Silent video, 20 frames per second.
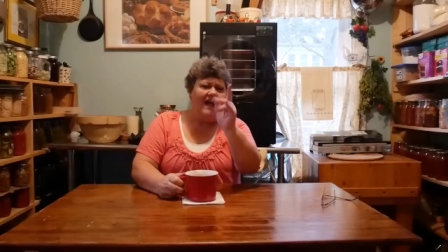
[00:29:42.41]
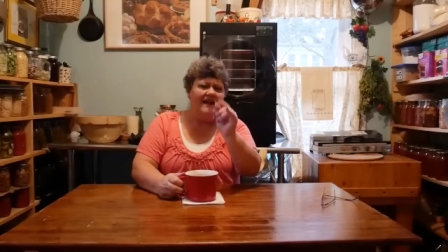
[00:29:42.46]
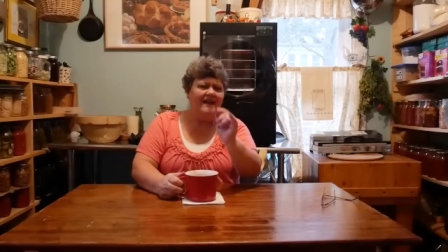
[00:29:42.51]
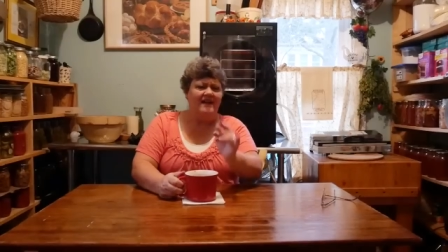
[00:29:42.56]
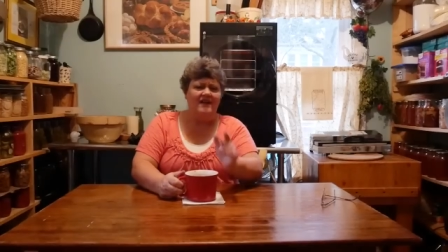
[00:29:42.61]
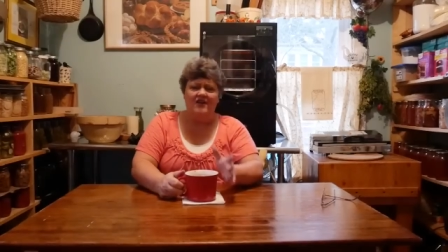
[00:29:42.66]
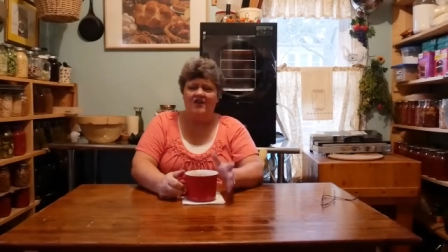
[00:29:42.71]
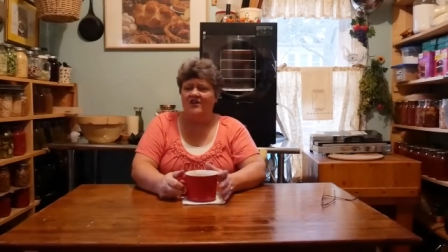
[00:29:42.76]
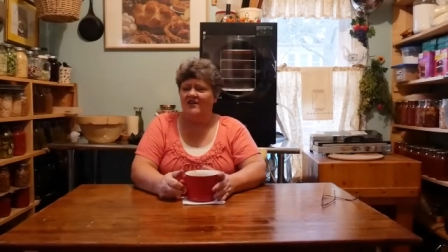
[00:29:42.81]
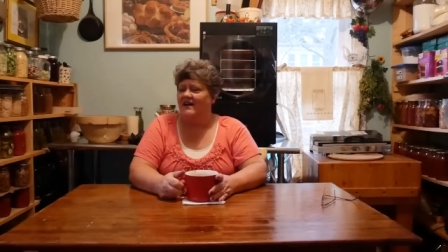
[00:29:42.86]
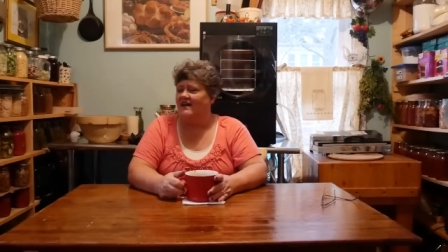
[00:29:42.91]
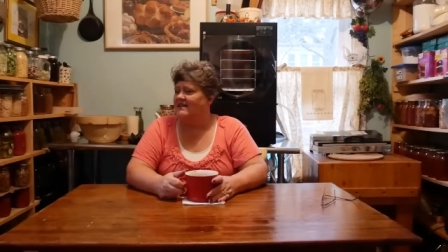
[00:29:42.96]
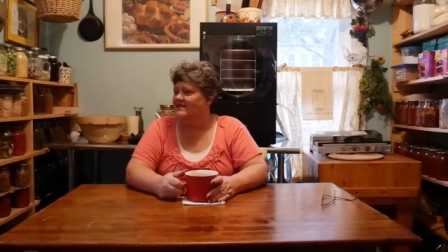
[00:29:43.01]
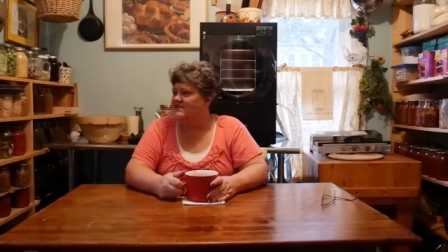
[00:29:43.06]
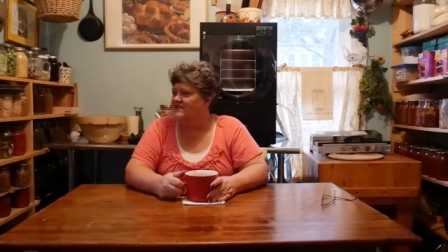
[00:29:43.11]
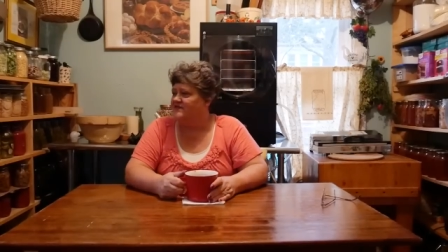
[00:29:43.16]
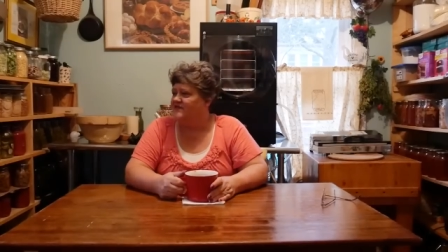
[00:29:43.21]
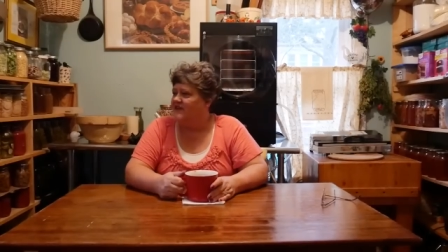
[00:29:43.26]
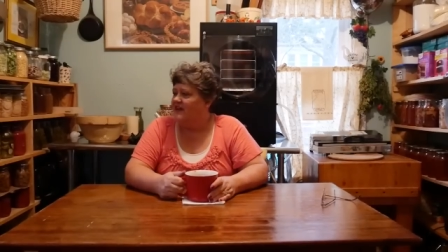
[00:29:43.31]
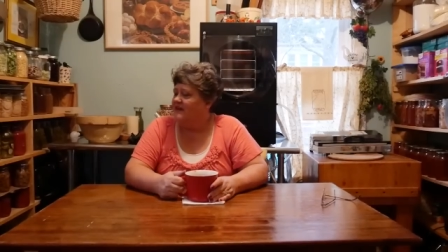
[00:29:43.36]
got all kinds
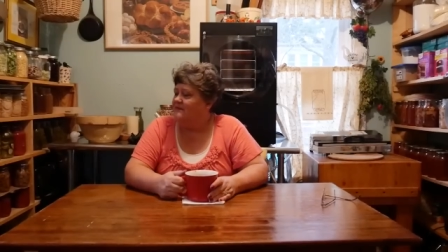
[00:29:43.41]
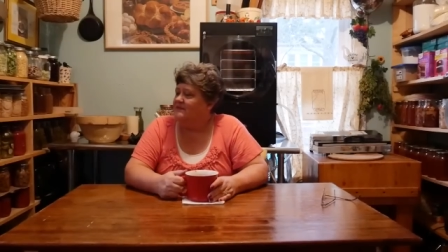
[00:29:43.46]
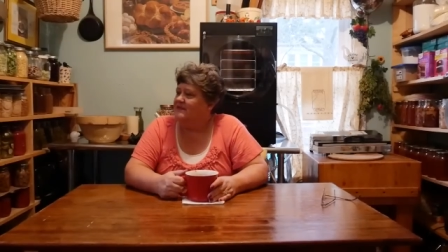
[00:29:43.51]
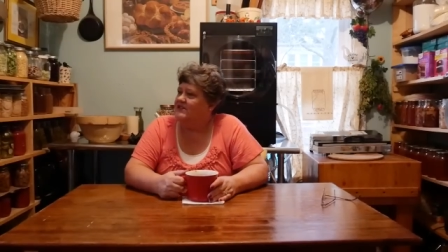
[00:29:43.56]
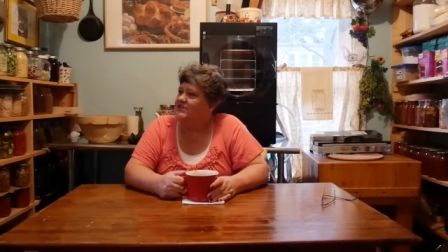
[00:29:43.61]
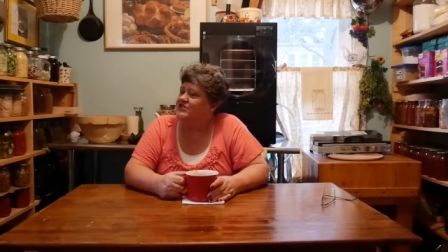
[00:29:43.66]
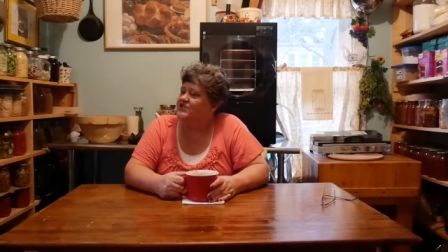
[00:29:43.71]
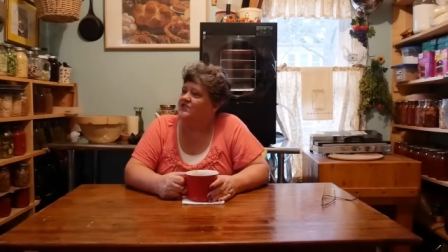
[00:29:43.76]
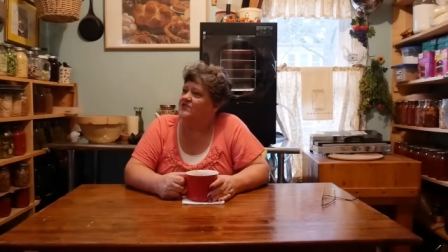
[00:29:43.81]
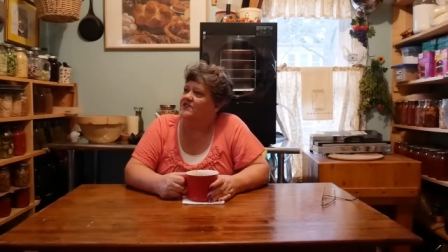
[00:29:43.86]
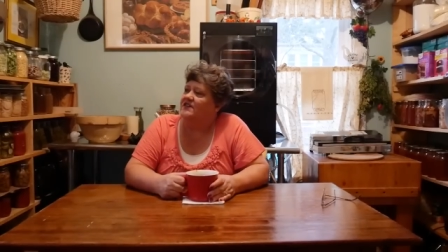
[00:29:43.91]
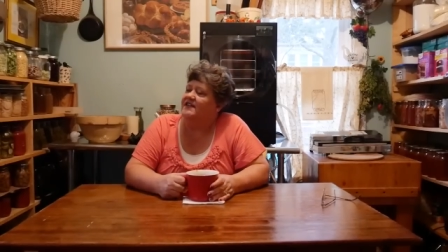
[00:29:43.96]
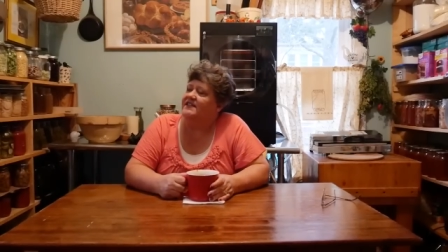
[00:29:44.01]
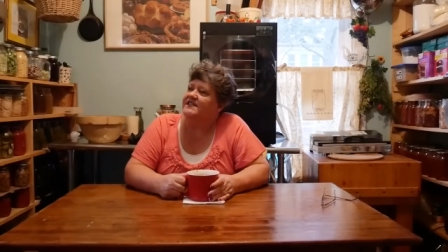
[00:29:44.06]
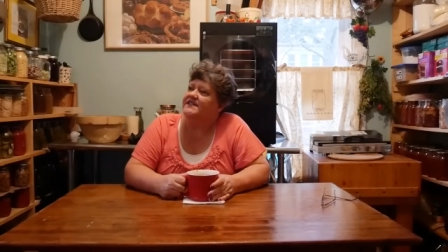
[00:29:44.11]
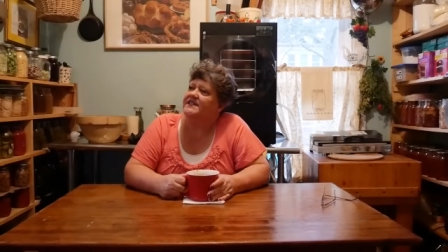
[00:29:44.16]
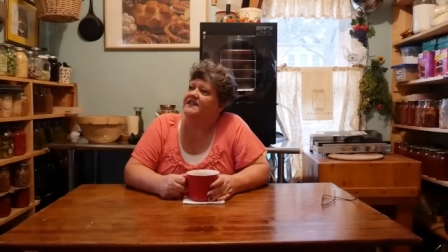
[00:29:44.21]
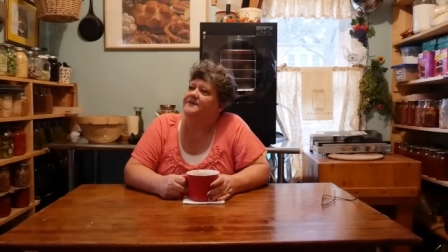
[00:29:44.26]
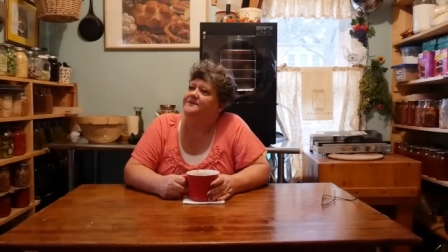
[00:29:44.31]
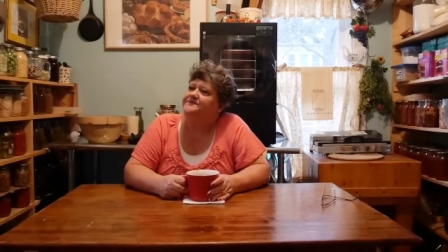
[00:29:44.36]
of family
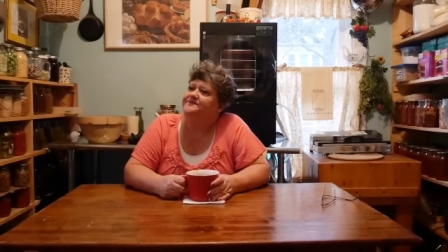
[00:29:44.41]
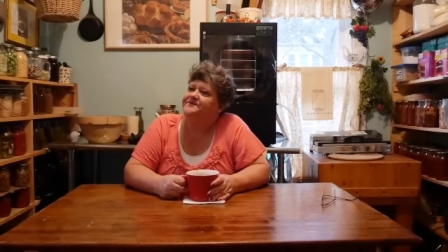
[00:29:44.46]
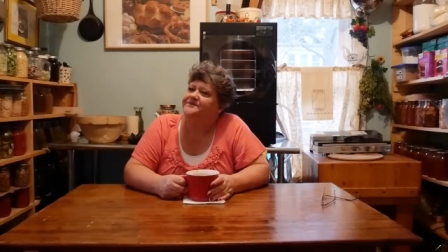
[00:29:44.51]
stories.